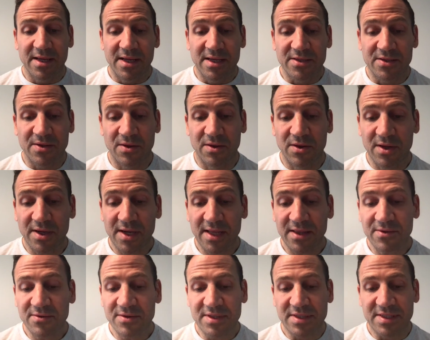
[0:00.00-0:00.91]
So look at
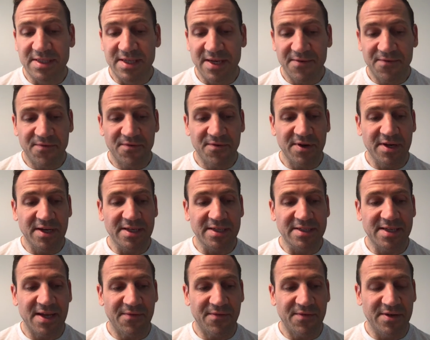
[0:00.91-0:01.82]
those different
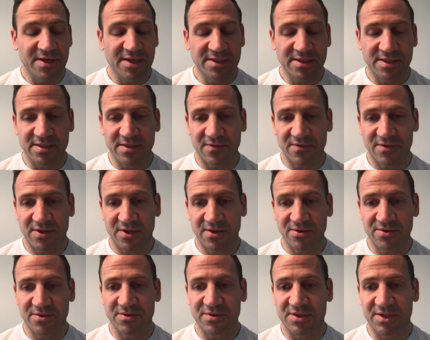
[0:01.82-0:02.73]
definitions of
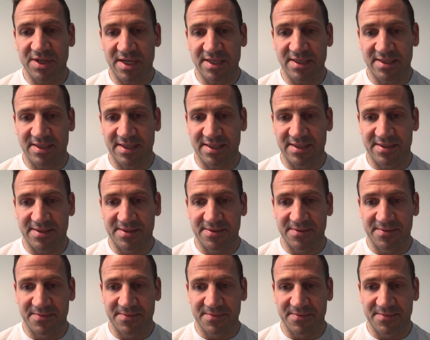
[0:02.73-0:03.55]
social justice,